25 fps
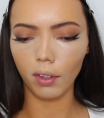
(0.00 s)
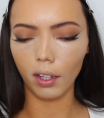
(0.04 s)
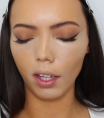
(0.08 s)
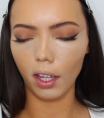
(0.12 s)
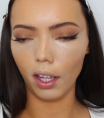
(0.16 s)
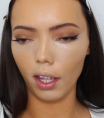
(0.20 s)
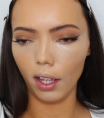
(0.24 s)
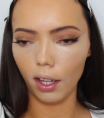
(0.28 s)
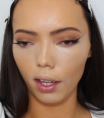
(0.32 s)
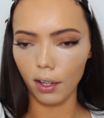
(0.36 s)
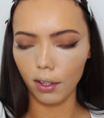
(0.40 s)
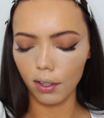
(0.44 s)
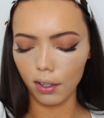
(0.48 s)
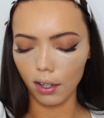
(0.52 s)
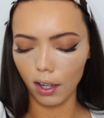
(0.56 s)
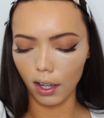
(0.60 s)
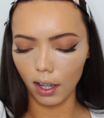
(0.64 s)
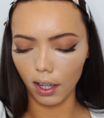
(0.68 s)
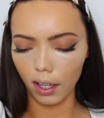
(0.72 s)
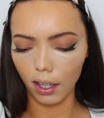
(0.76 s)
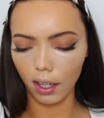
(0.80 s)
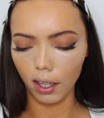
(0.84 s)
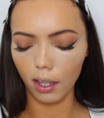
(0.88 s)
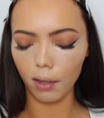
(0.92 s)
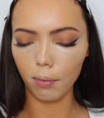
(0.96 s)
and
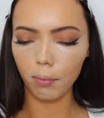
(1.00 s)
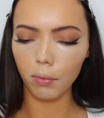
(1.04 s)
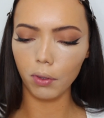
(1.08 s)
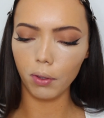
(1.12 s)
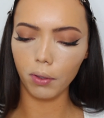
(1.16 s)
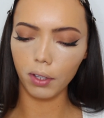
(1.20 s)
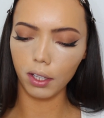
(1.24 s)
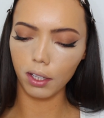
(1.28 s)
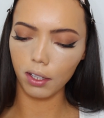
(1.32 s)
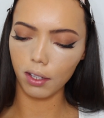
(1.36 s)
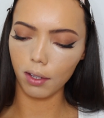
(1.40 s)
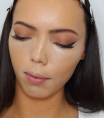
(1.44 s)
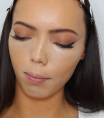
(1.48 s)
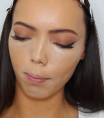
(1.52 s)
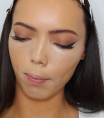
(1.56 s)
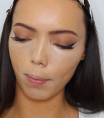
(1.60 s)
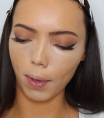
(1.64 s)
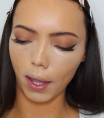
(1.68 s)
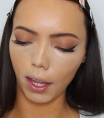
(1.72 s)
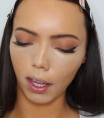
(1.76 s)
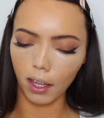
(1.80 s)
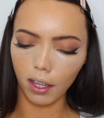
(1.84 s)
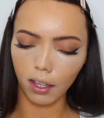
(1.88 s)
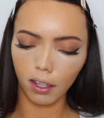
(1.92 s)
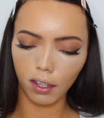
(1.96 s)
I am going to
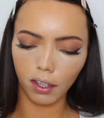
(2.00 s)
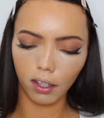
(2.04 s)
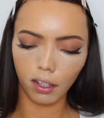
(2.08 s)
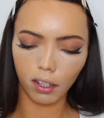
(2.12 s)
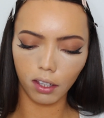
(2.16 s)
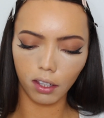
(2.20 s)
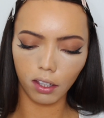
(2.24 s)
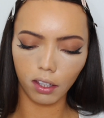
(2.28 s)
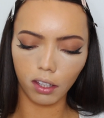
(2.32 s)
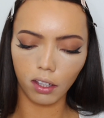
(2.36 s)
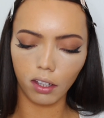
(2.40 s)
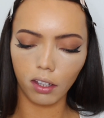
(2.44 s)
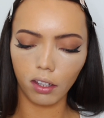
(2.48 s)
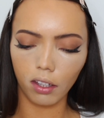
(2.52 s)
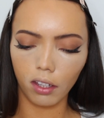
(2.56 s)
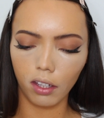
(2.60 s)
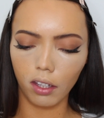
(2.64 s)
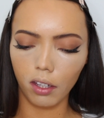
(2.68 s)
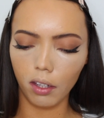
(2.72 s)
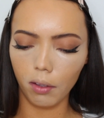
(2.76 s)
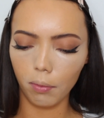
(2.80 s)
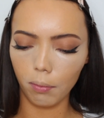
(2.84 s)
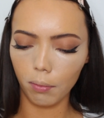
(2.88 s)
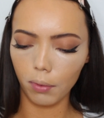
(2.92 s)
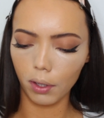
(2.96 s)
bake
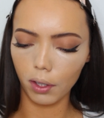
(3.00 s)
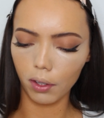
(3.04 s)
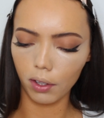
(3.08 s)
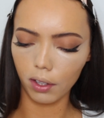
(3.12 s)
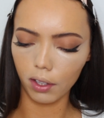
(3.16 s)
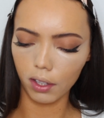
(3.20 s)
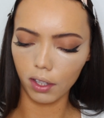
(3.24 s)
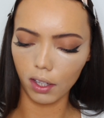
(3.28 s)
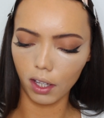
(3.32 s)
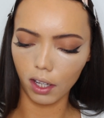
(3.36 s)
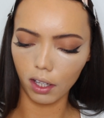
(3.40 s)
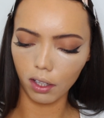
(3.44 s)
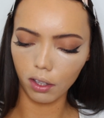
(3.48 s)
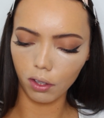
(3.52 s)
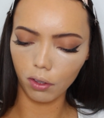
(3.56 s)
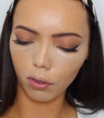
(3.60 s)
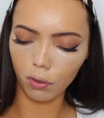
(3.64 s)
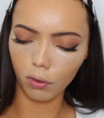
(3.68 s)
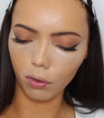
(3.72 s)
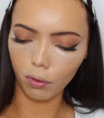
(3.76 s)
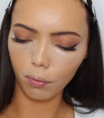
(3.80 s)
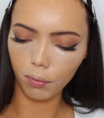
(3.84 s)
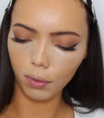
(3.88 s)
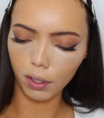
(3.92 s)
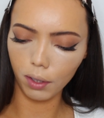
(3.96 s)
because that's
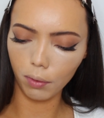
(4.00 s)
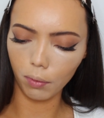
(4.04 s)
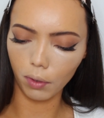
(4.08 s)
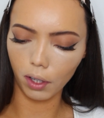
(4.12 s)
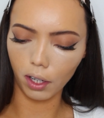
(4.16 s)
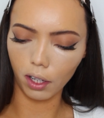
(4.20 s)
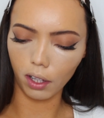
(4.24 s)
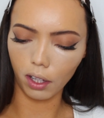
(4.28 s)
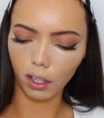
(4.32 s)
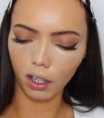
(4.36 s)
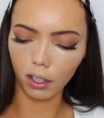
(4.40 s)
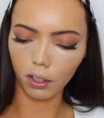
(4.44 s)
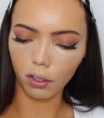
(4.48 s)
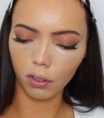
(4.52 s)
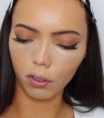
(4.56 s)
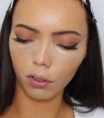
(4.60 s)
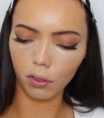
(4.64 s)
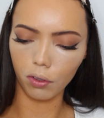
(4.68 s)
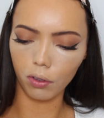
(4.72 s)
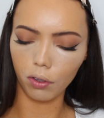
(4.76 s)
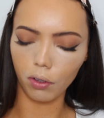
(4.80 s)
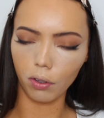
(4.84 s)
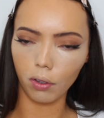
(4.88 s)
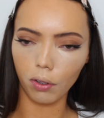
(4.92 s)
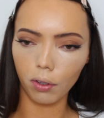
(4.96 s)
normally what I like to
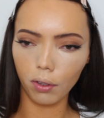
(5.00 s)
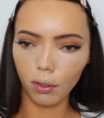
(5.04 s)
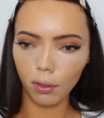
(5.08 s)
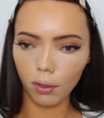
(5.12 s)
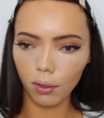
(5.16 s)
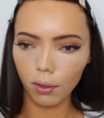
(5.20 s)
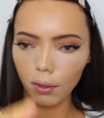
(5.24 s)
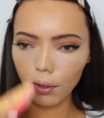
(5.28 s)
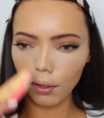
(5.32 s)
do.